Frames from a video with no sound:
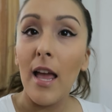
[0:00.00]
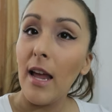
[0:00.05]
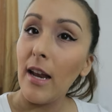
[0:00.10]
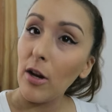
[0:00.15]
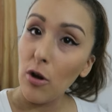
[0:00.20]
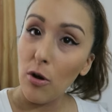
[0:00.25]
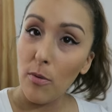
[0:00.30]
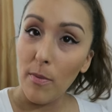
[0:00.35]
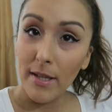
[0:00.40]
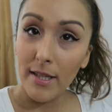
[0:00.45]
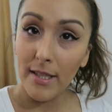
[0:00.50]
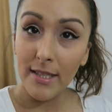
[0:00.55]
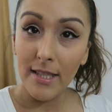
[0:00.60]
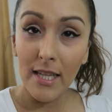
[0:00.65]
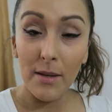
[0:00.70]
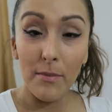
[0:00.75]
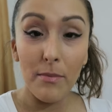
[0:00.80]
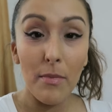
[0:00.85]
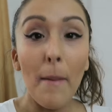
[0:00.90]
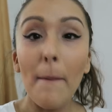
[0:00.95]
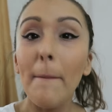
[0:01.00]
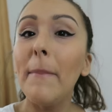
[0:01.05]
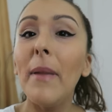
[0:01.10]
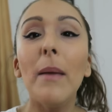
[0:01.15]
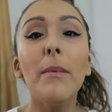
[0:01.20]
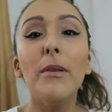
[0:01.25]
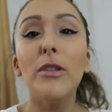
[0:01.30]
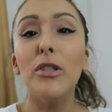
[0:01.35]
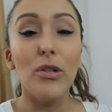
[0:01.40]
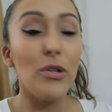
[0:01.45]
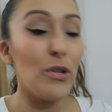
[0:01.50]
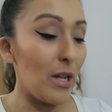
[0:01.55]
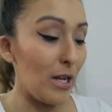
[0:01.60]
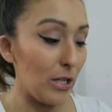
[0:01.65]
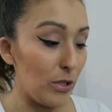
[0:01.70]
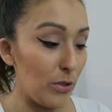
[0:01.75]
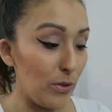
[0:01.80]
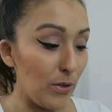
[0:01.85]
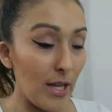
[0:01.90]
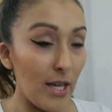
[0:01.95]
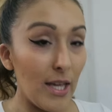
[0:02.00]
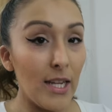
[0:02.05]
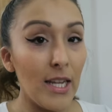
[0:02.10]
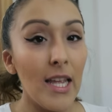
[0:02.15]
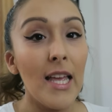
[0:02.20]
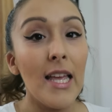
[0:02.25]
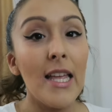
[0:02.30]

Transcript: and go back to sleep. Babies don't know how to do that.